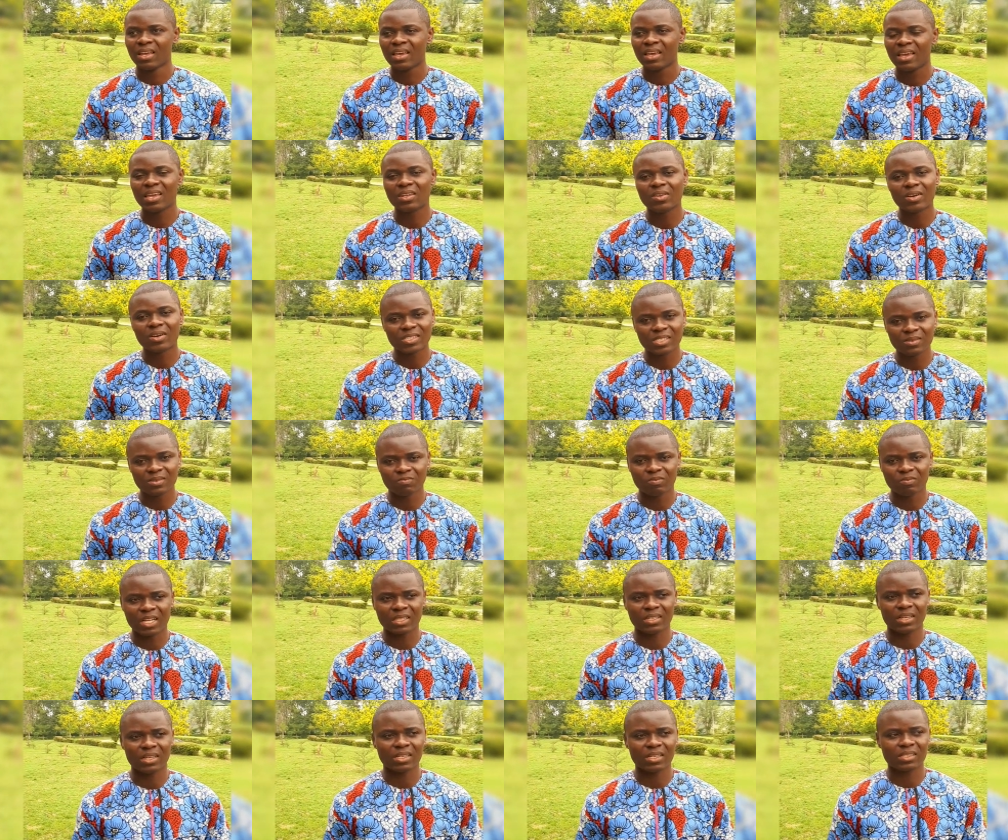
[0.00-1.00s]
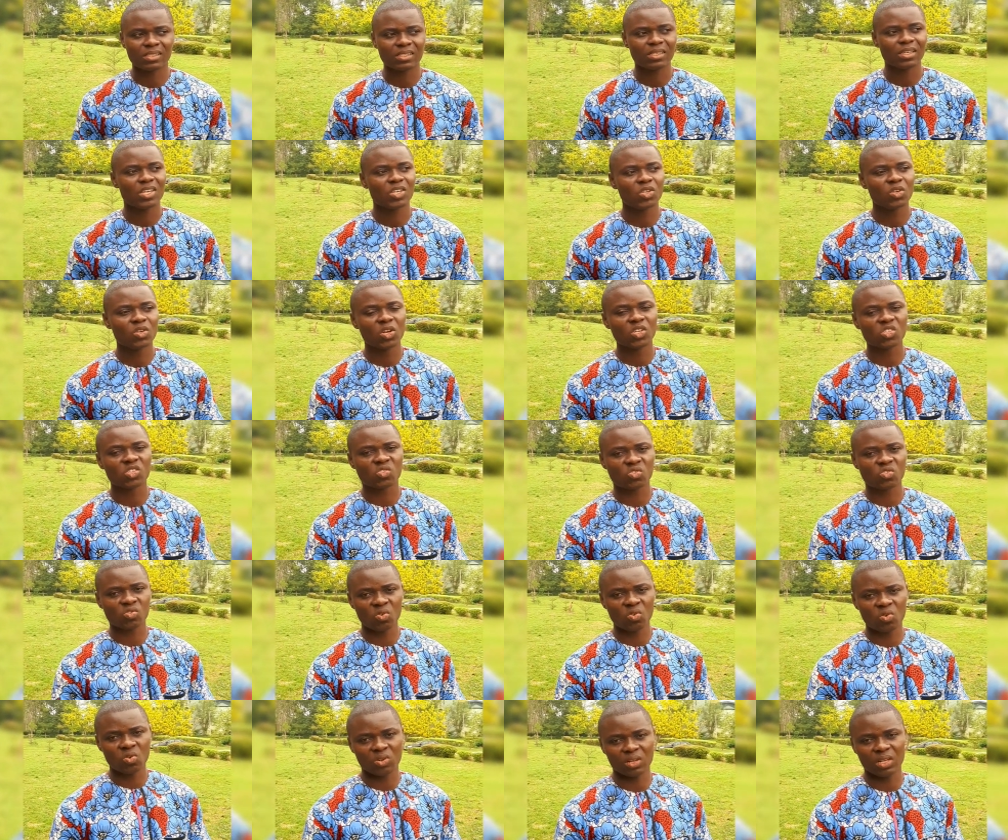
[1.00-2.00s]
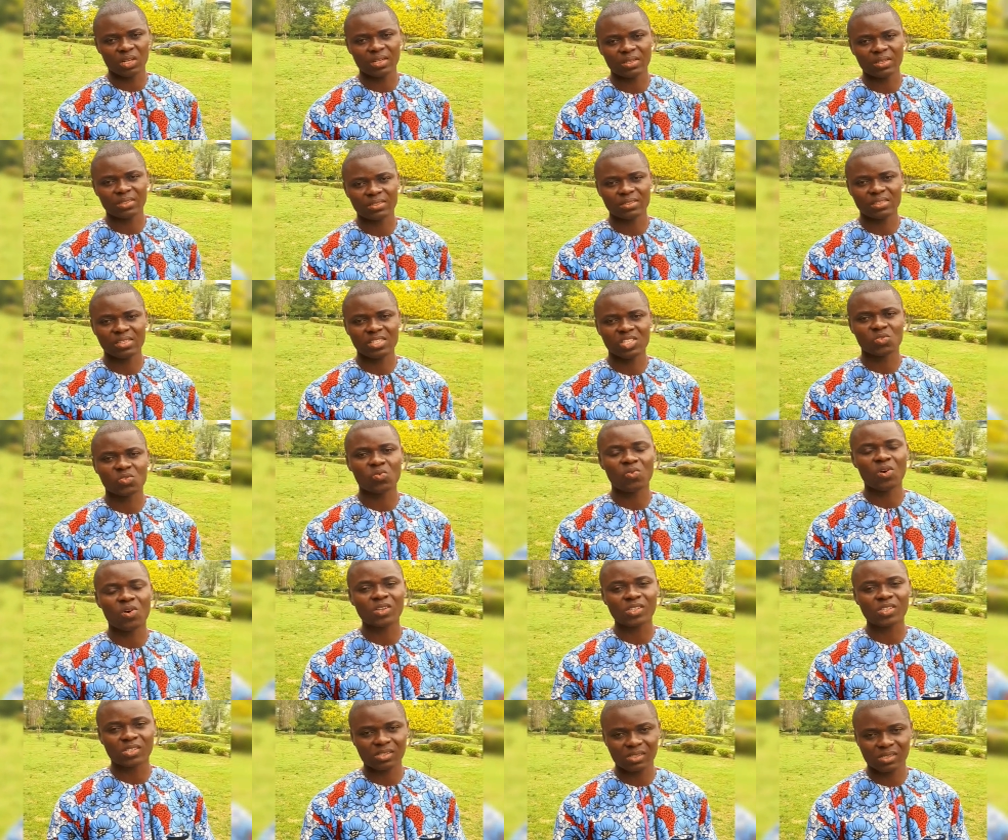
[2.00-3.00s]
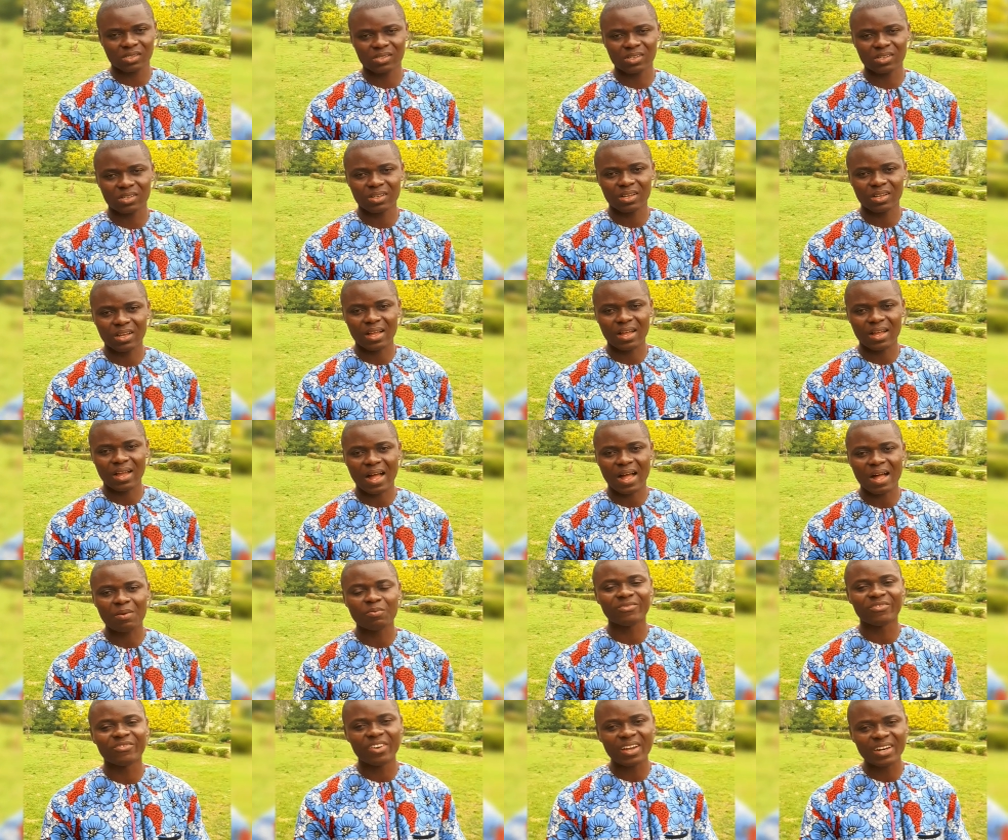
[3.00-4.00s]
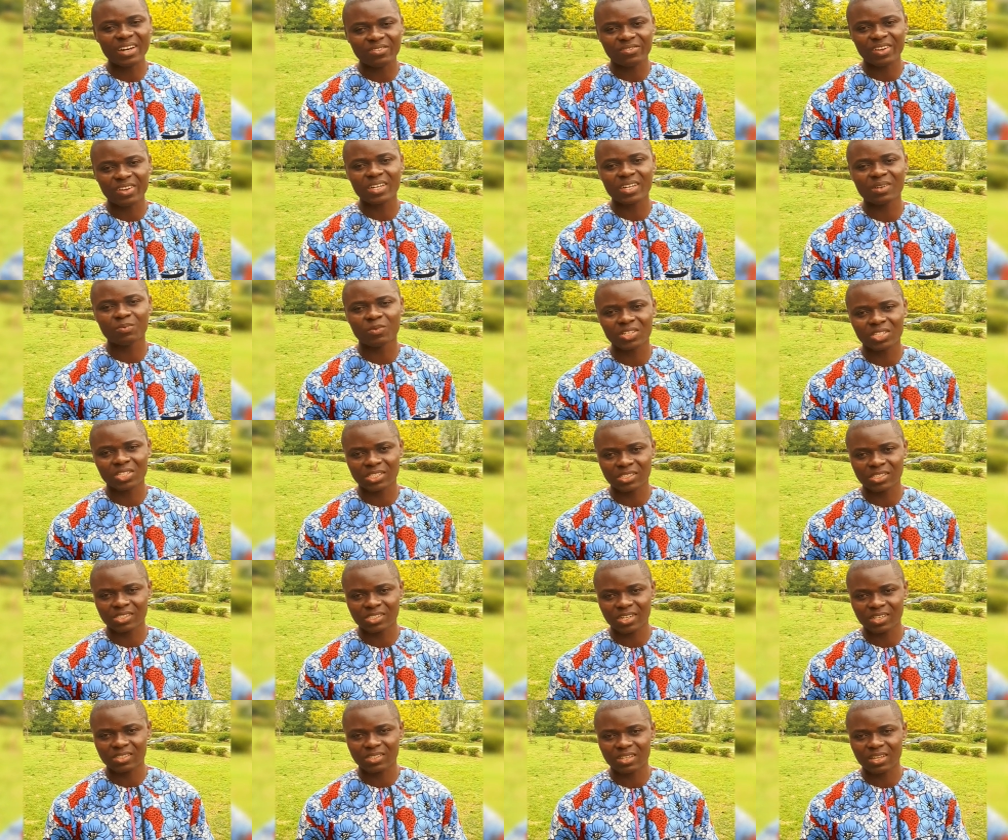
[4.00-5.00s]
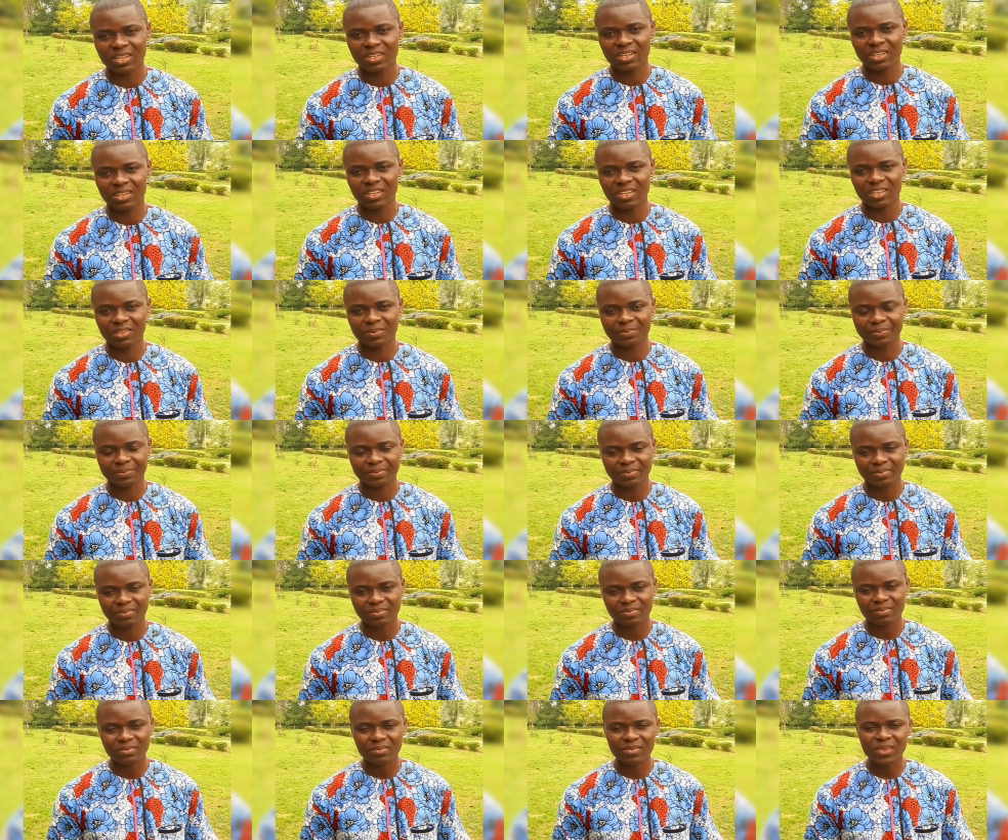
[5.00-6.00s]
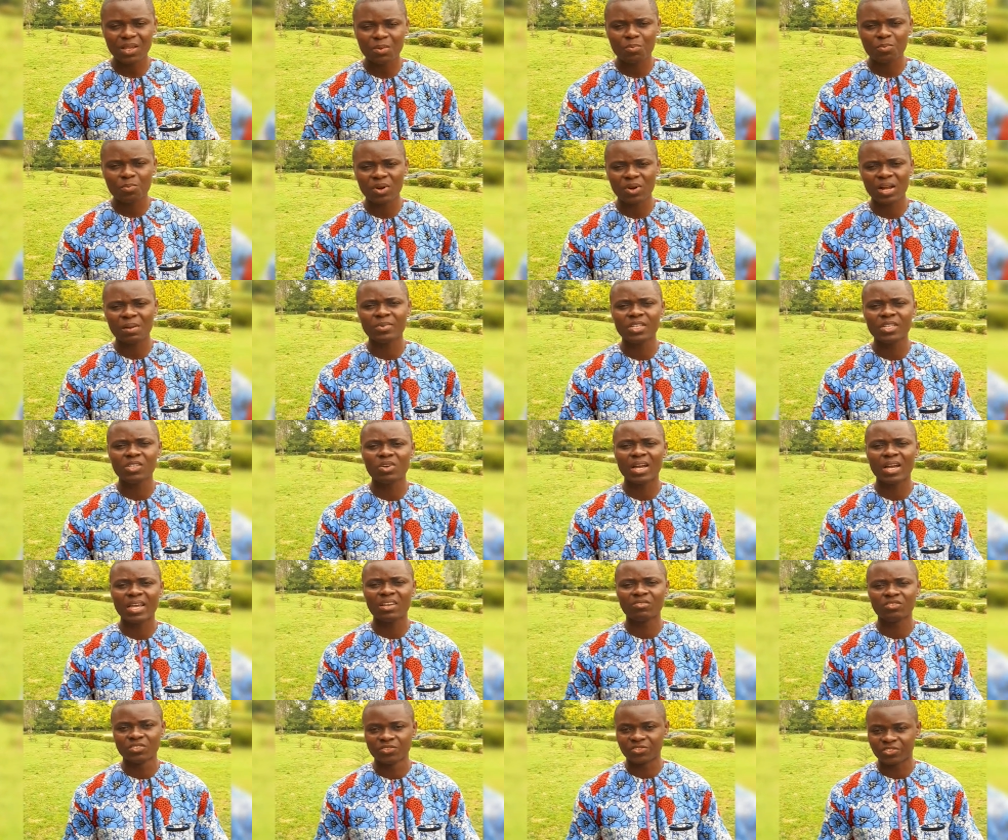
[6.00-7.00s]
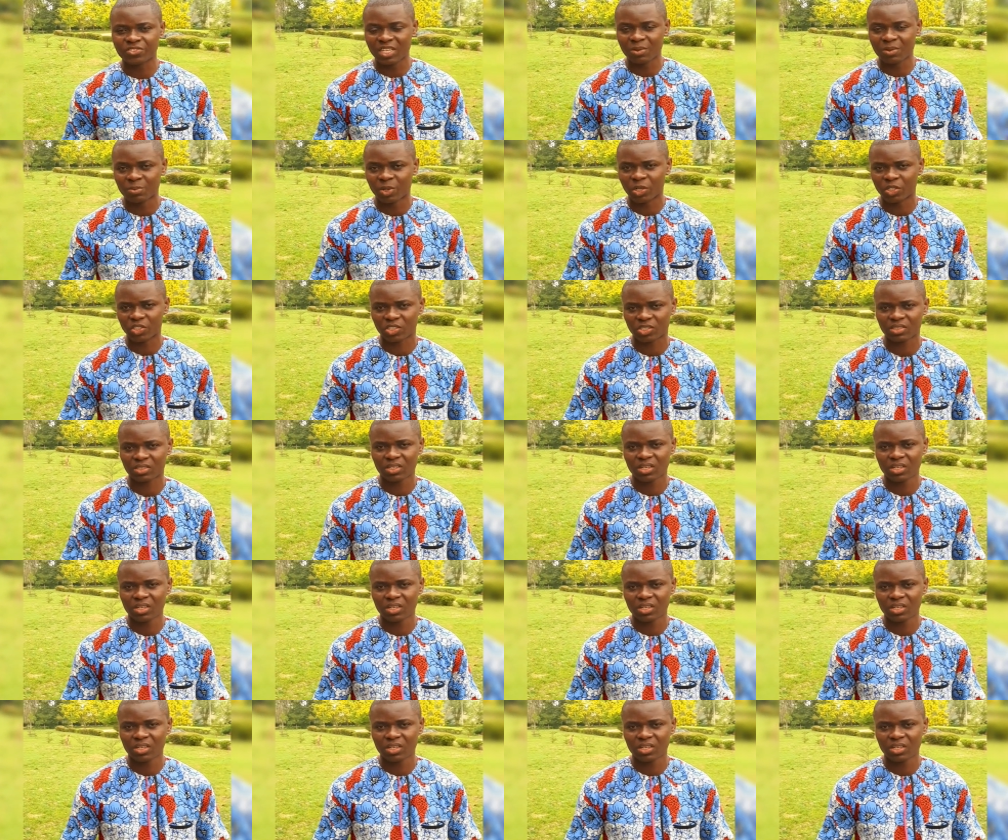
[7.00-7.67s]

It doesn't matter. Your soul is what I'm very, very much interested in. Probably you are even famous.